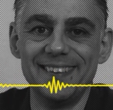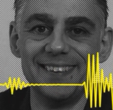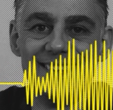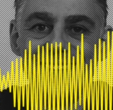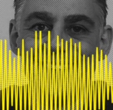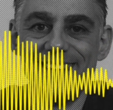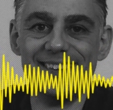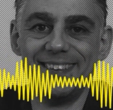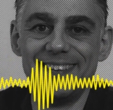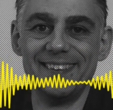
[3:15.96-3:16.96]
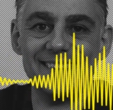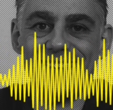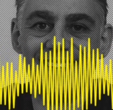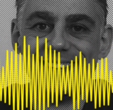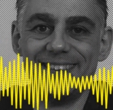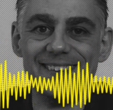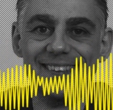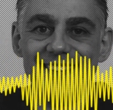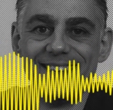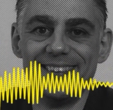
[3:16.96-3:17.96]
I think it's
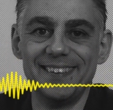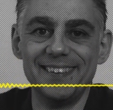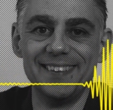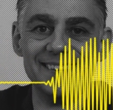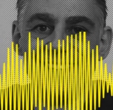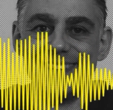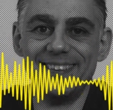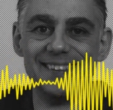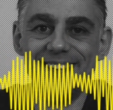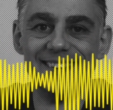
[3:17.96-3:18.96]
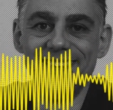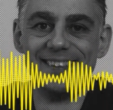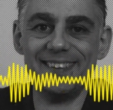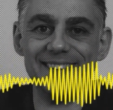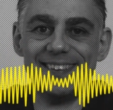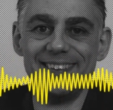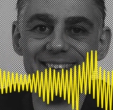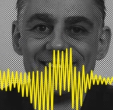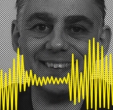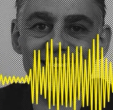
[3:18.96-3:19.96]
2021. I think it's been very confusing the
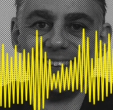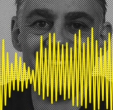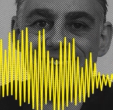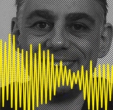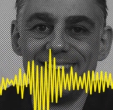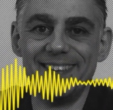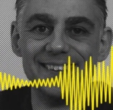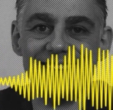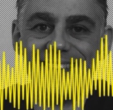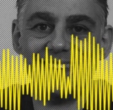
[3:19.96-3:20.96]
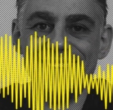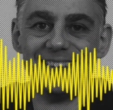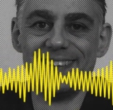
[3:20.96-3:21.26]
last year to work out exactly how long